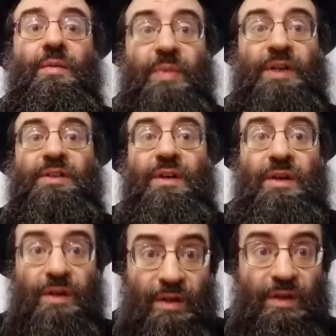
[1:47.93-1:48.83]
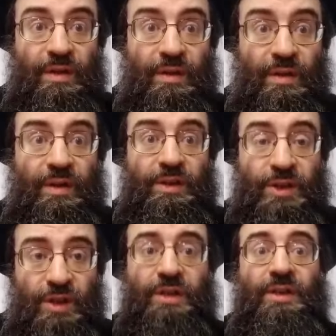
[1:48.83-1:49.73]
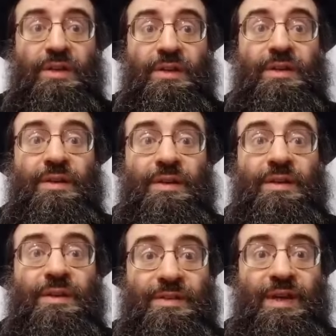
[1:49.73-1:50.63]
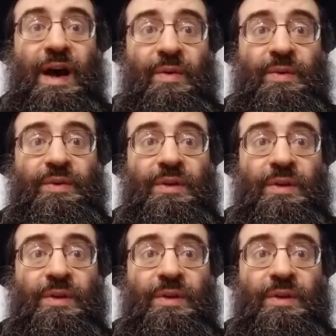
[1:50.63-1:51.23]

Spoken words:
But the J sound